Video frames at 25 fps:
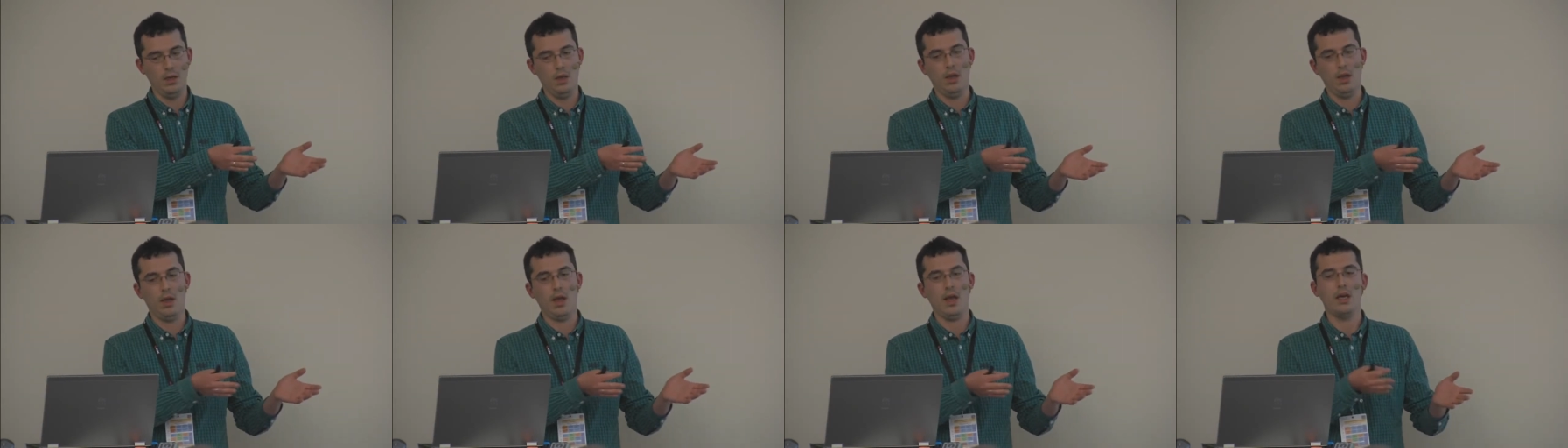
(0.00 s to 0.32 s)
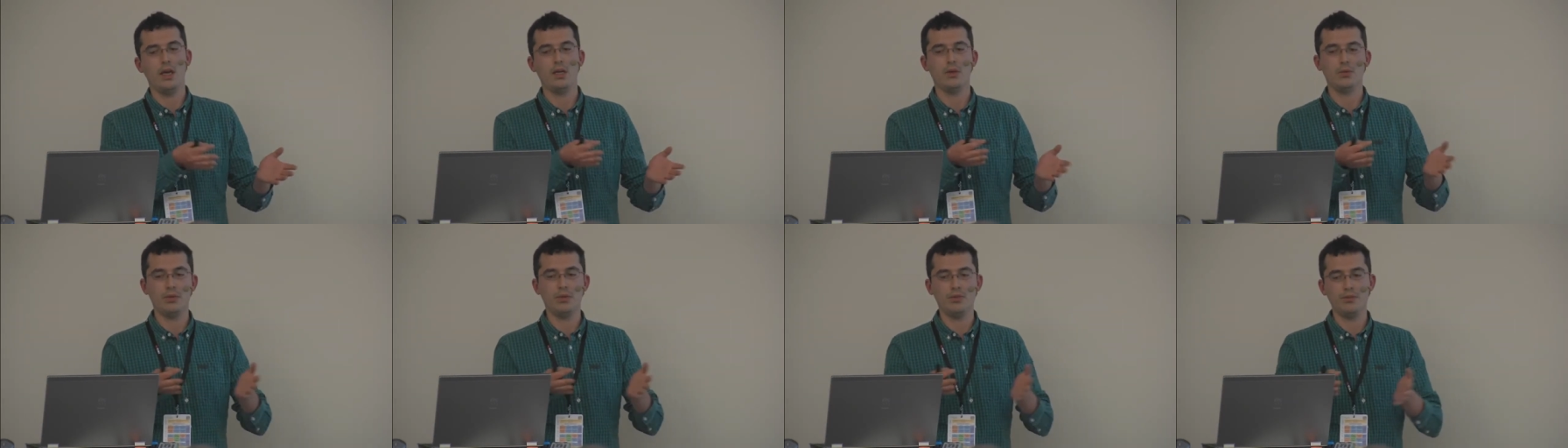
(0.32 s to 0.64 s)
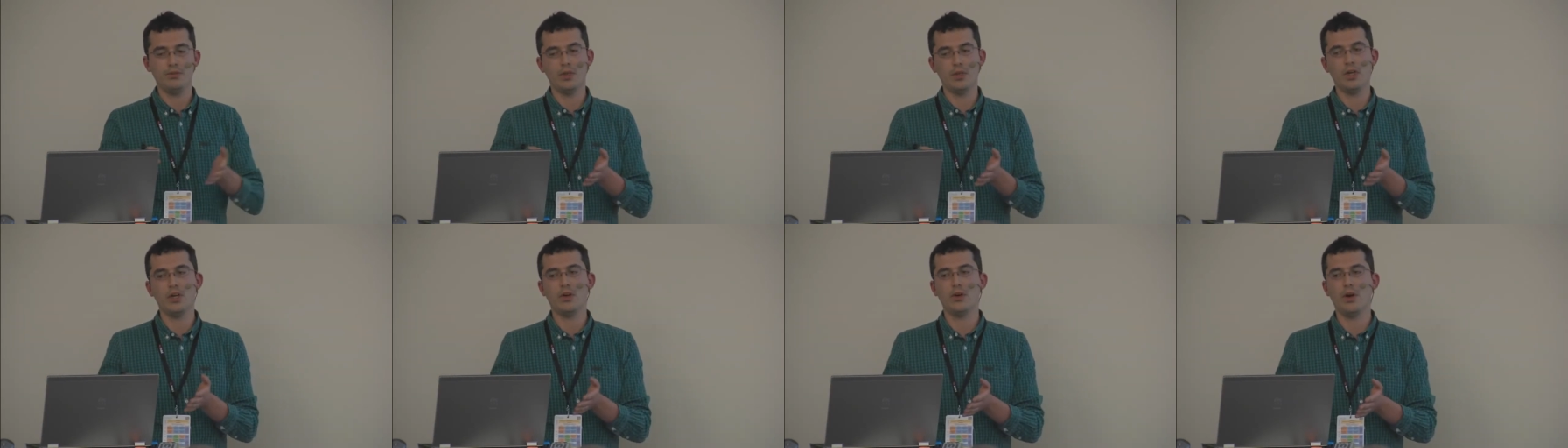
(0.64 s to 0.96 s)
How do we
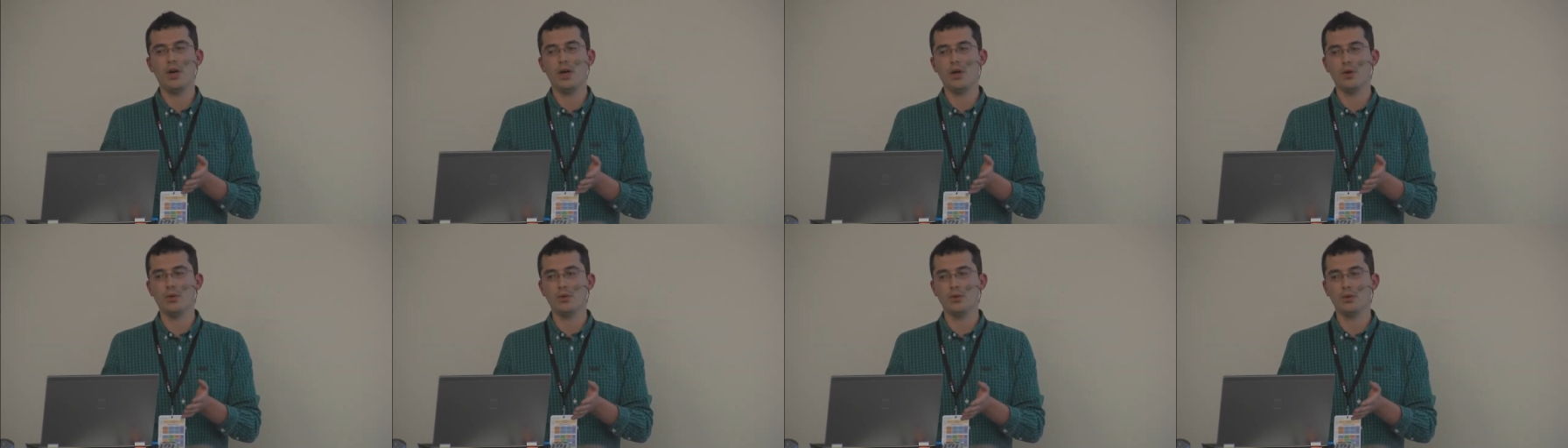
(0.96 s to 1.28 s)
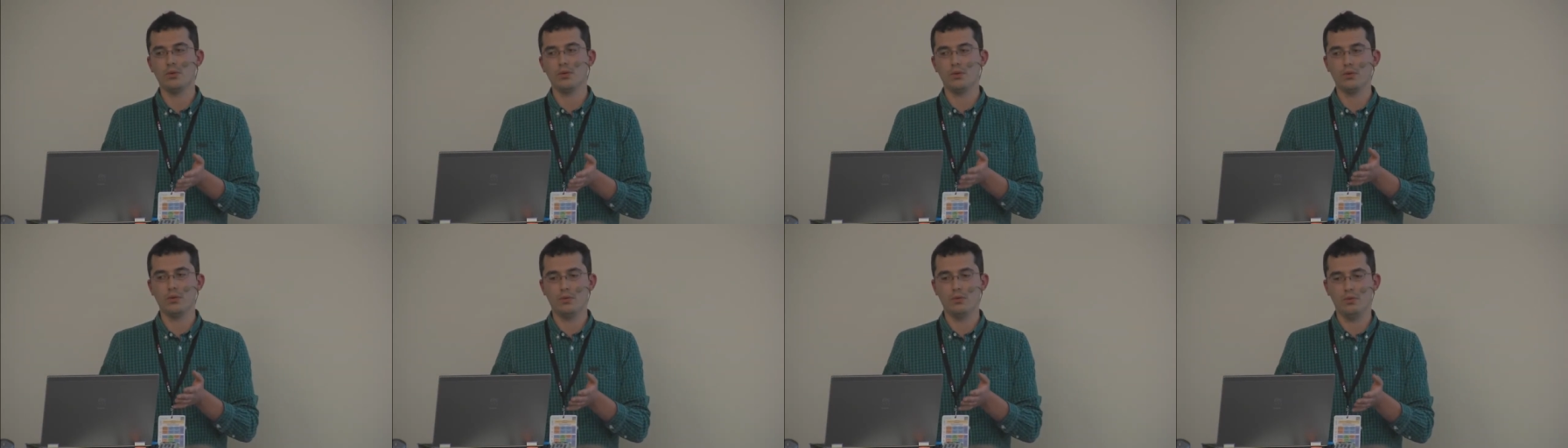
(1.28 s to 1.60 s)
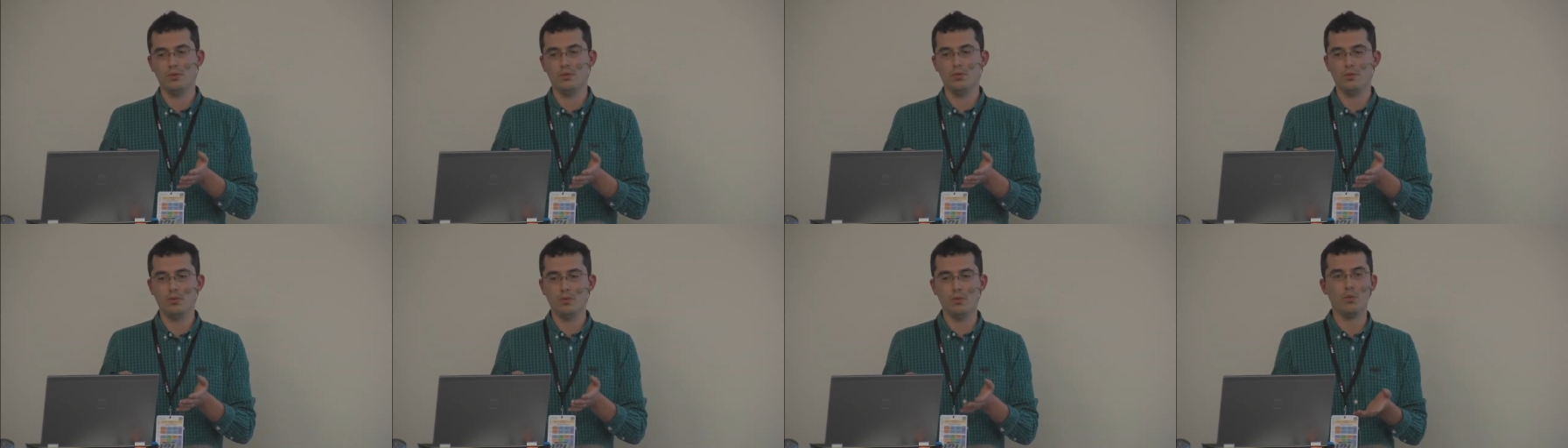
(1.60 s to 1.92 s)
figure out
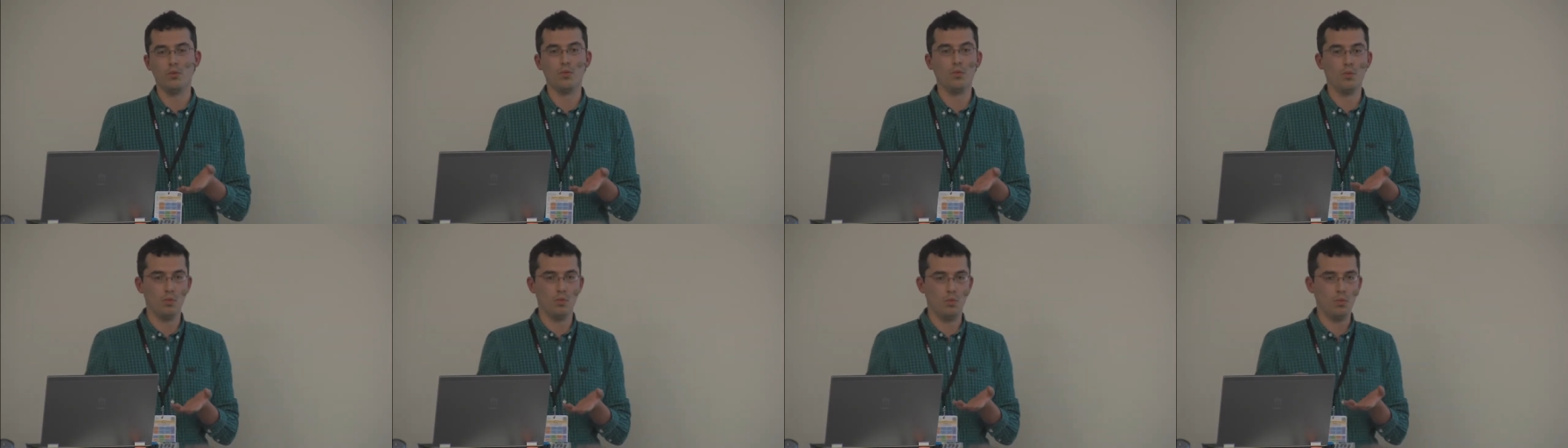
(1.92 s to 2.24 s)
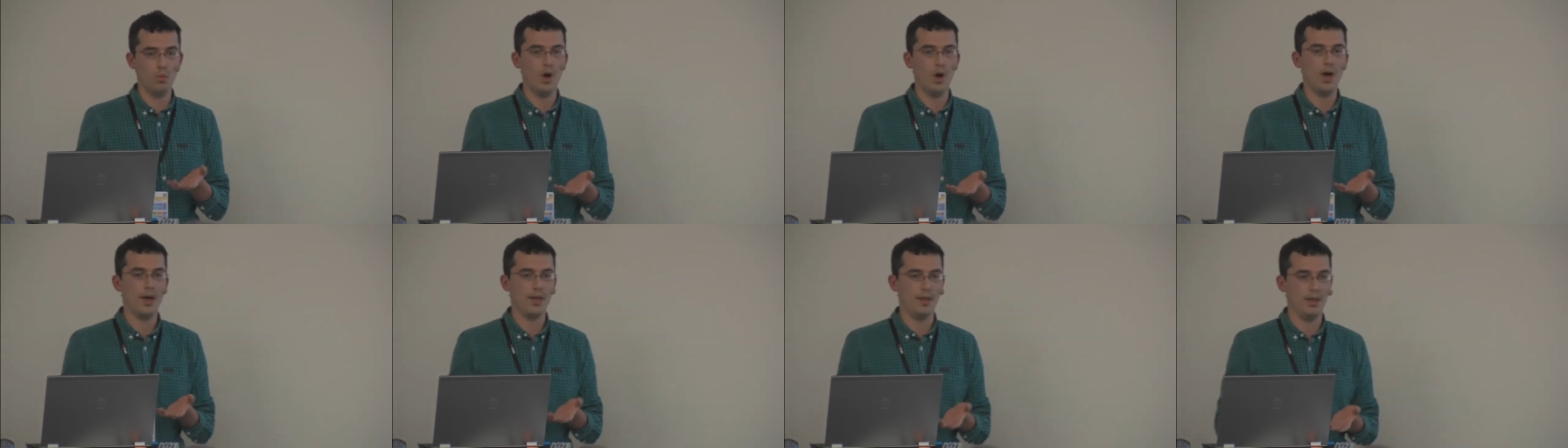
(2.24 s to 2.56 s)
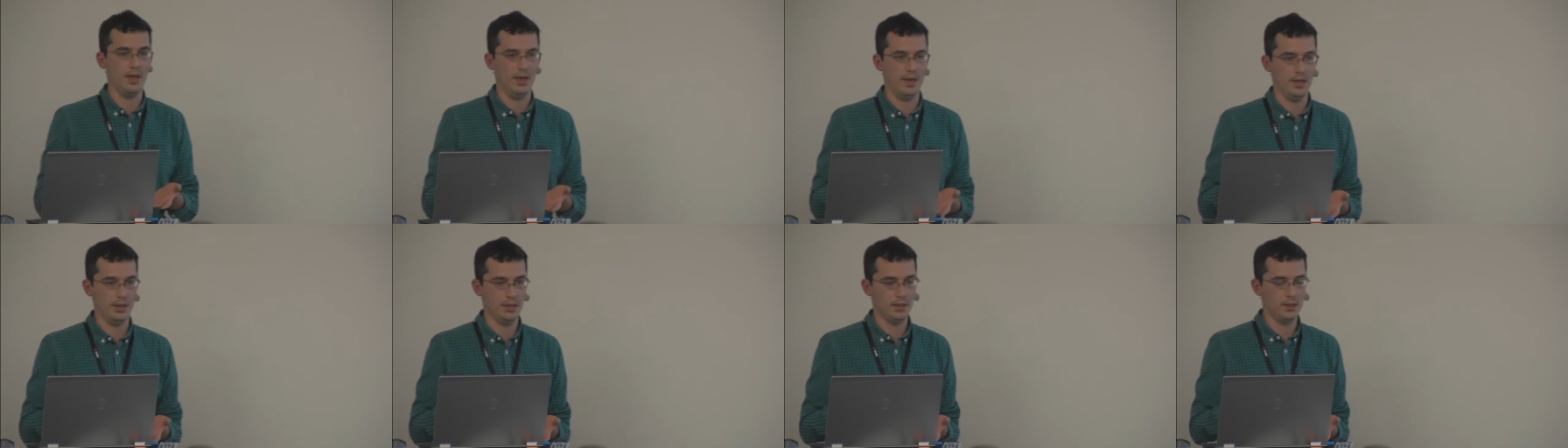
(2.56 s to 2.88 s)
why
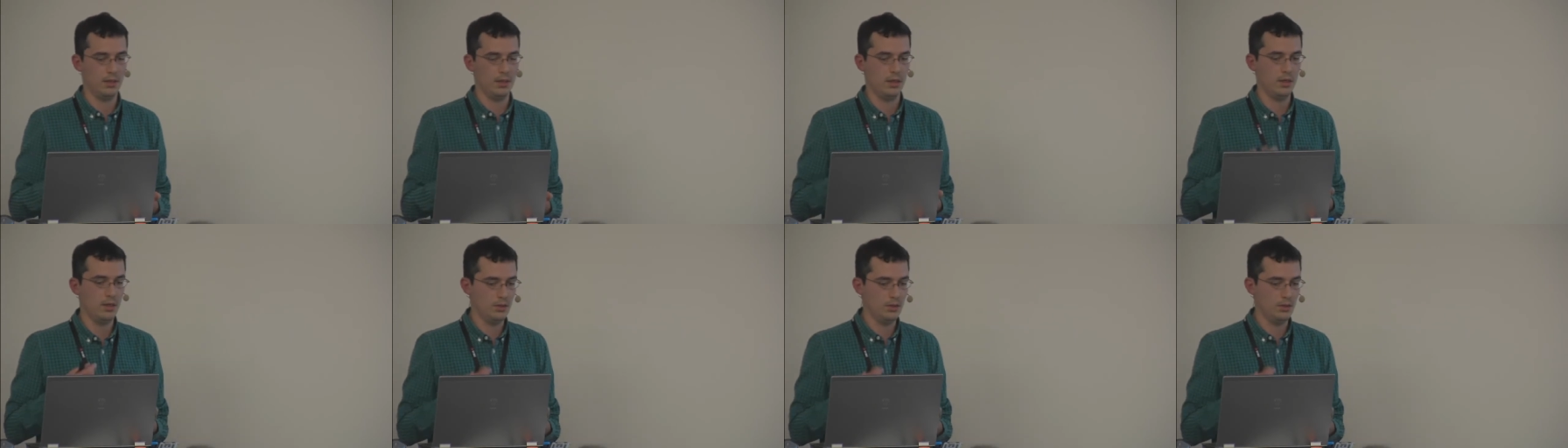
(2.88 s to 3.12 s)
that is?